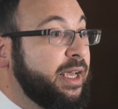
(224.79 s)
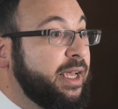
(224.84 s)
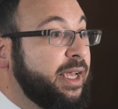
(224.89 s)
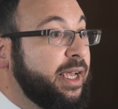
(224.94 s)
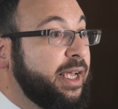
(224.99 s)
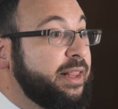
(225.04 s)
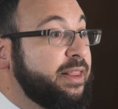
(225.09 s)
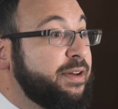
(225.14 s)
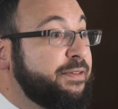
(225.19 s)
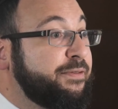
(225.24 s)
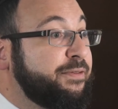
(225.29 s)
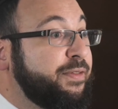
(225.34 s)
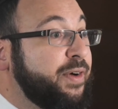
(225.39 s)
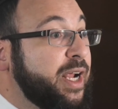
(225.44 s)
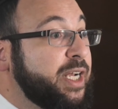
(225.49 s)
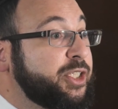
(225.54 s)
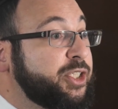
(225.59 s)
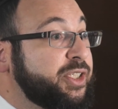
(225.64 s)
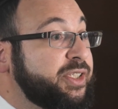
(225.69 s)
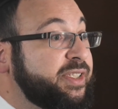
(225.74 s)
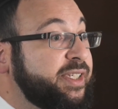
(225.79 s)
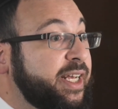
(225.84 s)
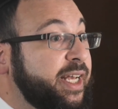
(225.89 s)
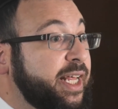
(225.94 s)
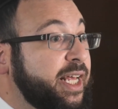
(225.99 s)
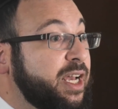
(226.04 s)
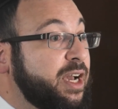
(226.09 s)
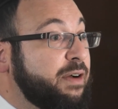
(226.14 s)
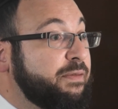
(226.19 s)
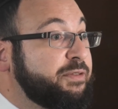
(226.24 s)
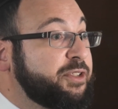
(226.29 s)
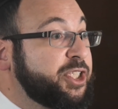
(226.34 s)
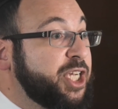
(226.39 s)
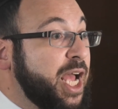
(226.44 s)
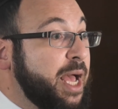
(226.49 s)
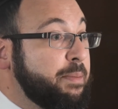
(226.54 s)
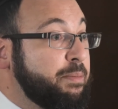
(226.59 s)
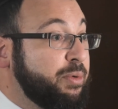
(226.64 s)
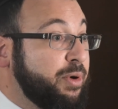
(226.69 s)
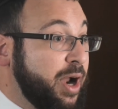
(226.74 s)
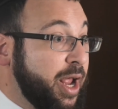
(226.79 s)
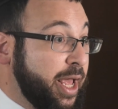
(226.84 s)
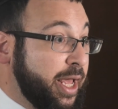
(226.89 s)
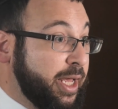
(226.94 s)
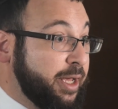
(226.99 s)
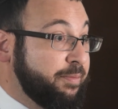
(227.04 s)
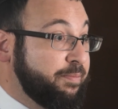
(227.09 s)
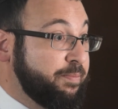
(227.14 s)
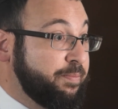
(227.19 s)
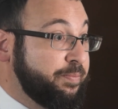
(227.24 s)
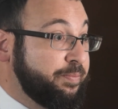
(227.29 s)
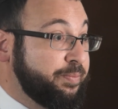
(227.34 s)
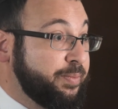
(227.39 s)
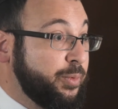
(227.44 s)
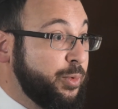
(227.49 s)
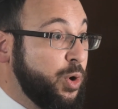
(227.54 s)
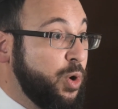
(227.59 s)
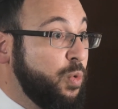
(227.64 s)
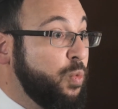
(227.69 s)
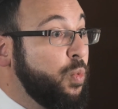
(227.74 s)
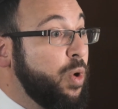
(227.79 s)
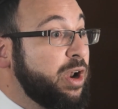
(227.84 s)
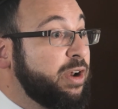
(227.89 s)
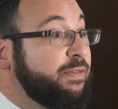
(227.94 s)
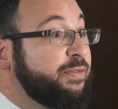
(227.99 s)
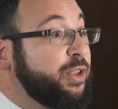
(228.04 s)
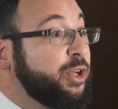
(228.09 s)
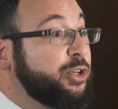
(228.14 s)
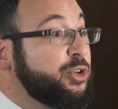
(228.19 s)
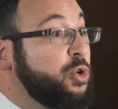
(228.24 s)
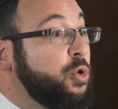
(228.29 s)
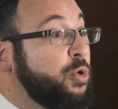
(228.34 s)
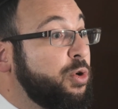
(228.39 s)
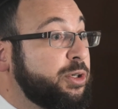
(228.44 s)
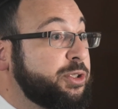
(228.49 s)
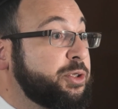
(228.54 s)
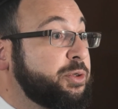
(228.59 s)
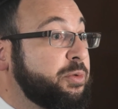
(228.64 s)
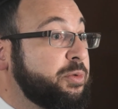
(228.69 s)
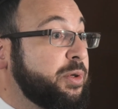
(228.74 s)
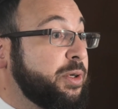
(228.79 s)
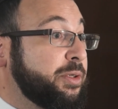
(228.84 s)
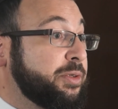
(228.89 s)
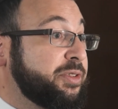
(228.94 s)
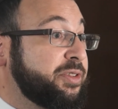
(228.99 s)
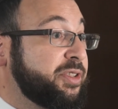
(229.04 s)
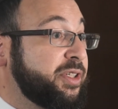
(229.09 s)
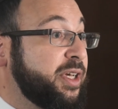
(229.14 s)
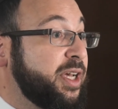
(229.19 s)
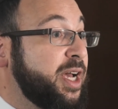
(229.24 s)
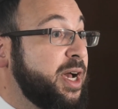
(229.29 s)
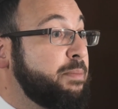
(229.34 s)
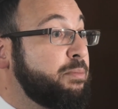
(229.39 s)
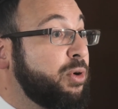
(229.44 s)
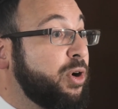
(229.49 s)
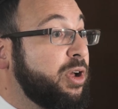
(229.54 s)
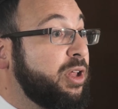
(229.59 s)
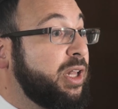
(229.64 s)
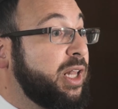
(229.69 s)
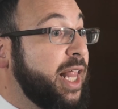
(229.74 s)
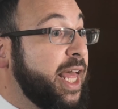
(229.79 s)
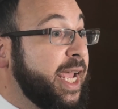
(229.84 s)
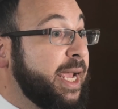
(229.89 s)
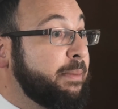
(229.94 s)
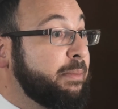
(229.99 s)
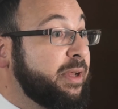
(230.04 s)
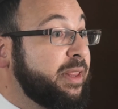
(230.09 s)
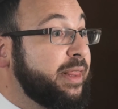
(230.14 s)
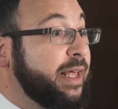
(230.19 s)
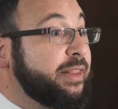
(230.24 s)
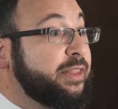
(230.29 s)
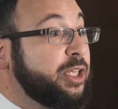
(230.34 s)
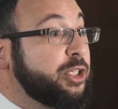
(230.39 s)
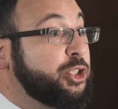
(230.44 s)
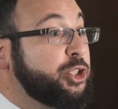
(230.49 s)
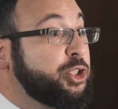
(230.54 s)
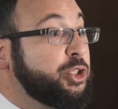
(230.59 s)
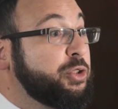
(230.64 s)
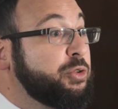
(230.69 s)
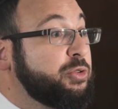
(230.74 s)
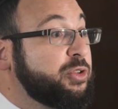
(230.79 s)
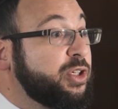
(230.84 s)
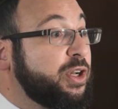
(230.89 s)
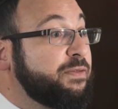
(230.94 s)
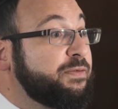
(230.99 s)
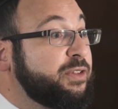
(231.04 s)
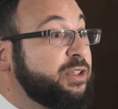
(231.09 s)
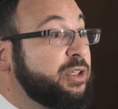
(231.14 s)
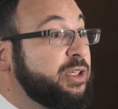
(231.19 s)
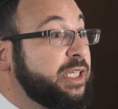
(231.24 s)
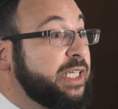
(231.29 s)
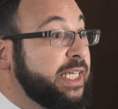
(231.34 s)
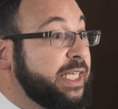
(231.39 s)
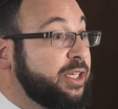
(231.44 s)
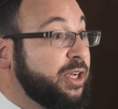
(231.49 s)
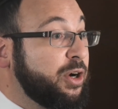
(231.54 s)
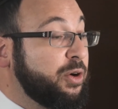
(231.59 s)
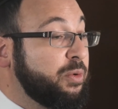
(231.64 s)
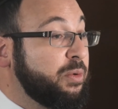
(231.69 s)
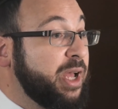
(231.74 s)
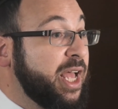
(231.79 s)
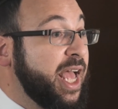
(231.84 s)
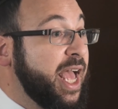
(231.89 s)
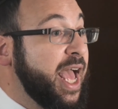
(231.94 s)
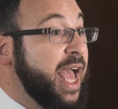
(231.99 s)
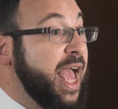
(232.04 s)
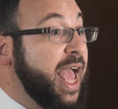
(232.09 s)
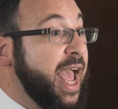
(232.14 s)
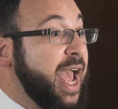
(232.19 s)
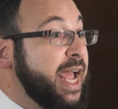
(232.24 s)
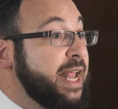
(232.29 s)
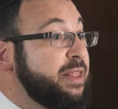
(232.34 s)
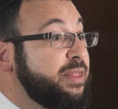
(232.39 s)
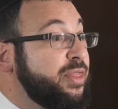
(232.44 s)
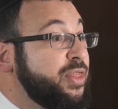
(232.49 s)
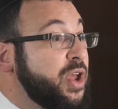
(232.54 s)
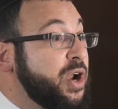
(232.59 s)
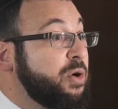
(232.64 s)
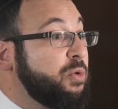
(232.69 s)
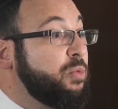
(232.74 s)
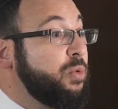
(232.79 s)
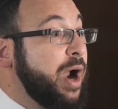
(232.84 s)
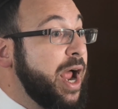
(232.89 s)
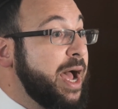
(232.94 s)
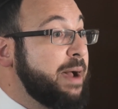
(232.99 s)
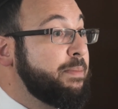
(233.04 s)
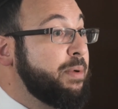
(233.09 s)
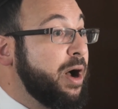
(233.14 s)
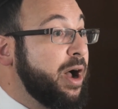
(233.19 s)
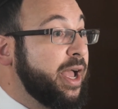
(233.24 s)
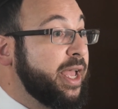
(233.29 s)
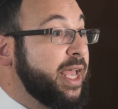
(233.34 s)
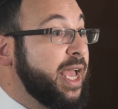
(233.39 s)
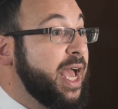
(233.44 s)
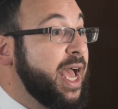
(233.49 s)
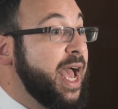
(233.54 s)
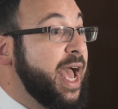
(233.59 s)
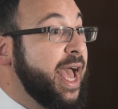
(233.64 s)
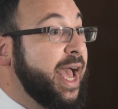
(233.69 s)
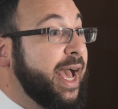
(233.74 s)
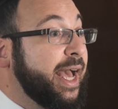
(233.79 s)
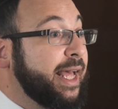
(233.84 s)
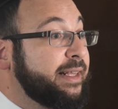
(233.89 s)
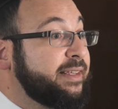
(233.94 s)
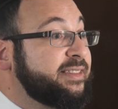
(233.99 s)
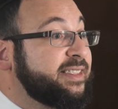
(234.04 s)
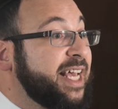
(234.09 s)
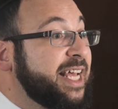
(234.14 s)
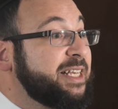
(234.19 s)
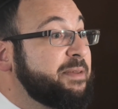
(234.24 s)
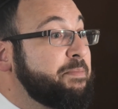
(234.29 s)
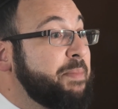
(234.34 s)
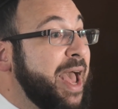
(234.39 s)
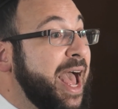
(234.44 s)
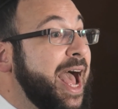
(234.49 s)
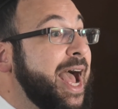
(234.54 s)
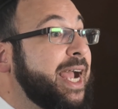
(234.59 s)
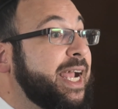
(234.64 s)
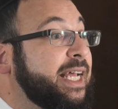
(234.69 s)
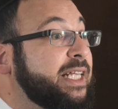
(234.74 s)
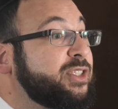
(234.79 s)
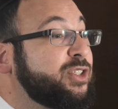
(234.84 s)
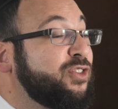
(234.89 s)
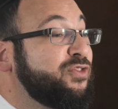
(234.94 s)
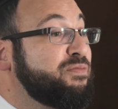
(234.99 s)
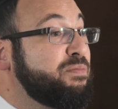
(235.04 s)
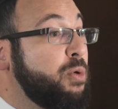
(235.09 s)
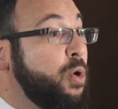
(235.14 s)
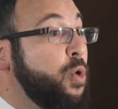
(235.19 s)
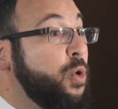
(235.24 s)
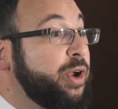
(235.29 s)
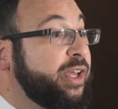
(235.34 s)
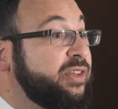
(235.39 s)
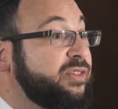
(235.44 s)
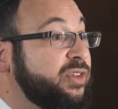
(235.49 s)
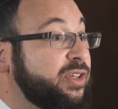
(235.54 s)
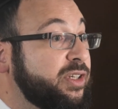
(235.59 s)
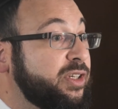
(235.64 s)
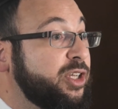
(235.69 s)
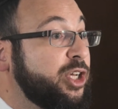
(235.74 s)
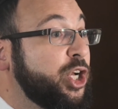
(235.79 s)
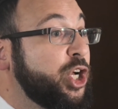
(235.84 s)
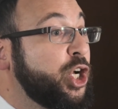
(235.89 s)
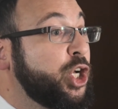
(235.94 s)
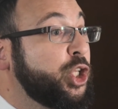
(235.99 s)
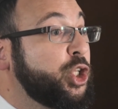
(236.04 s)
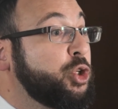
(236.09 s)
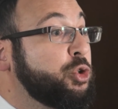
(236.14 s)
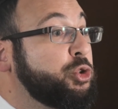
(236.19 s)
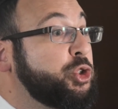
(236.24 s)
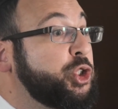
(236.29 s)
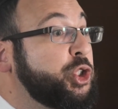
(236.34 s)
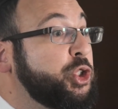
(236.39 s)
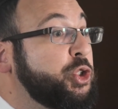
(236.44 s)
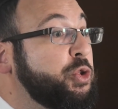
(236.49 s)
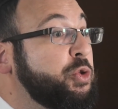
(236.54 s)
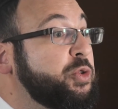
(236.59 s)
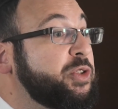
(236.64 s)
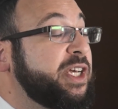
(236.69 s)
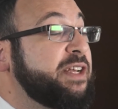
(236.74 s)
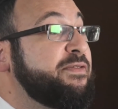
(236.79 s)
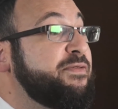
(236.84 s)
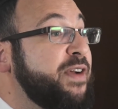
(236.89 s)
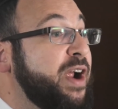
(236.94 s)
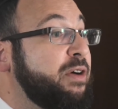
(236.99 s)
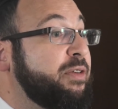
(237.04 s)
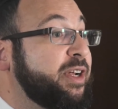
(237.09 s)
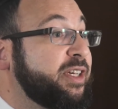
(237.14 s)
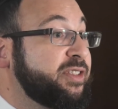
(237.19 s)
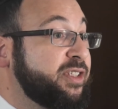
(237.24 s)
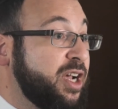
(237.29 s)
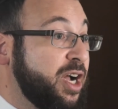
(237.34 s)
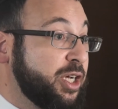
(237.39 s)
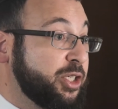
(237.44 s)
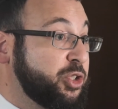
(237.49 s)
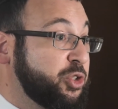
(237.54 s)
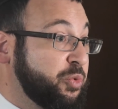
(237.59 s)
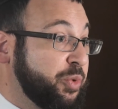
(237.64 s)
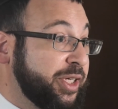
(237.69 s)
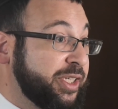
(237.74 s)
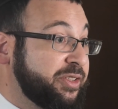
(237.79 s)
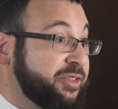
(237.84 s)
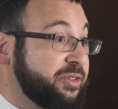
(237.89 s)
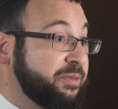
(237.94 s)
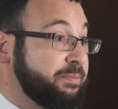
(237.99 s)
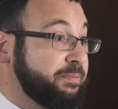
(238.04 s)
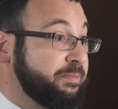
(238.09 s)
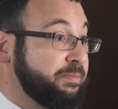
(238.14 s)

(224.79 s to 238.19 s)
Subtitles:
In the French city of Chambray, one of the torturers proclaimed that the Jews of Toledo and their rabbi had sent packets of poison to Jews in various countries.